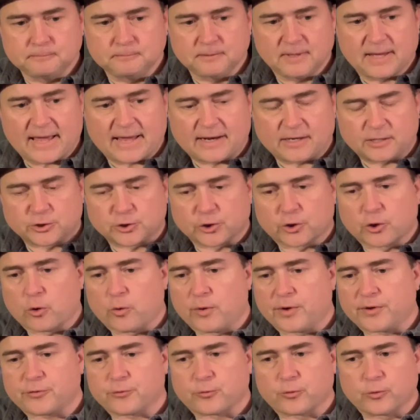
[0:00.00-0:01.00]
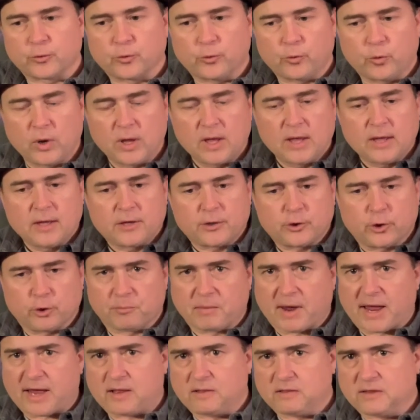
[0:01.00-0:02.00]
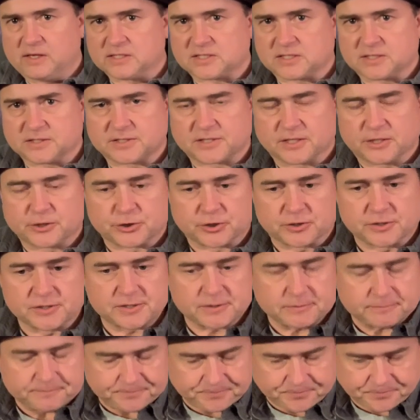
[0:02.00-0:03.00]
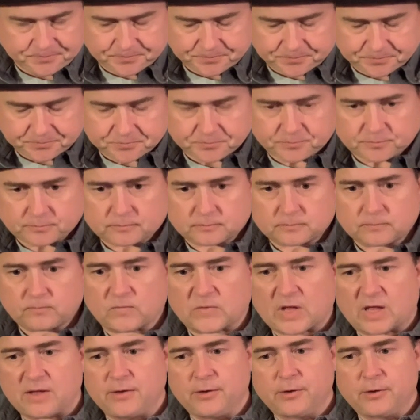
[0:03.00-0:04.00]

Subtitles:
and as you're going through, you're making these decisions. You